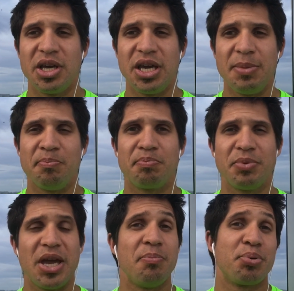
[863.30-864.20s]

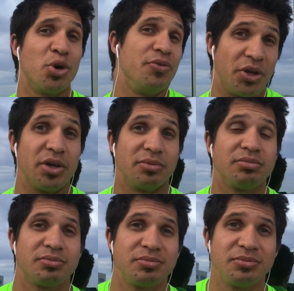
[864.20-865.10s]
improve your,
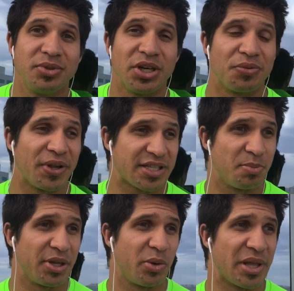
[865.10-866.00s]
you know,
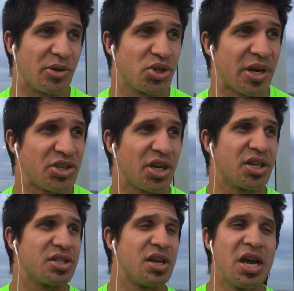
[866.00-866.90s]
flexibility without stretching,
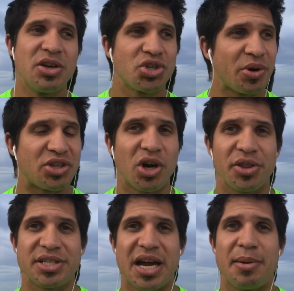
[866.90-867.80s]
because stretching
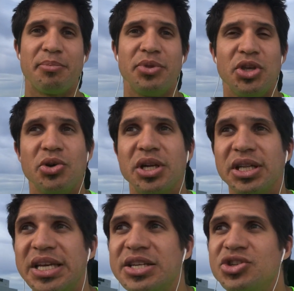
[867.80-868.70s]
all the time, you
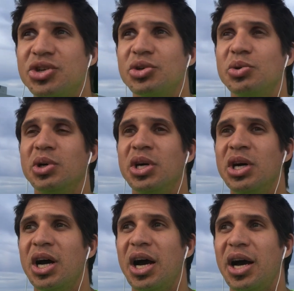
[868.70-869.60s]
can lead to
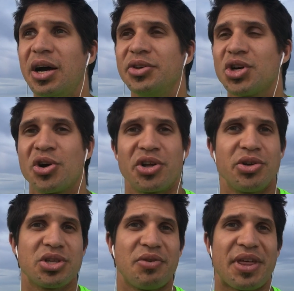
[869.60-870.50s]
hurting
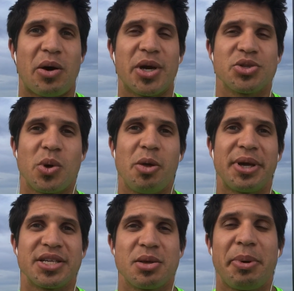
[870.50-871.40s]
yourself that way as well,
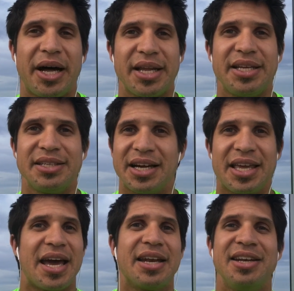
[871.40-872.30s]
because the body,
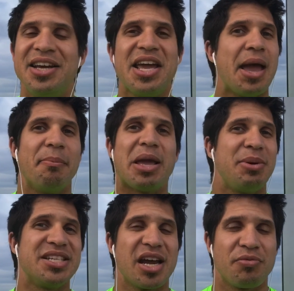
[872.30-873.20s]
again, it might
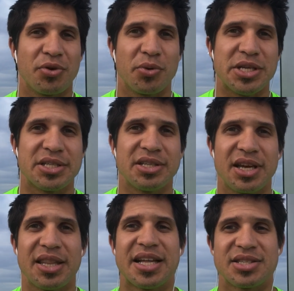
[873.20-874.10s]
be tight for a reason,
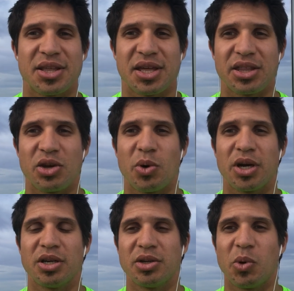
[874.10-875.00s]
and that's the thing that you want
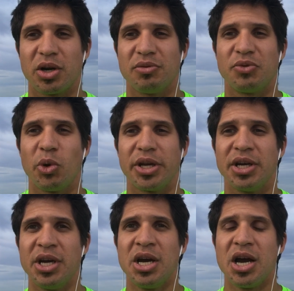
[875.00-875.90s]
to
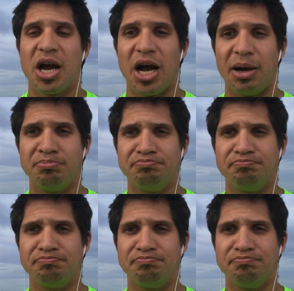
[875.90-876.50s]
avoid. Let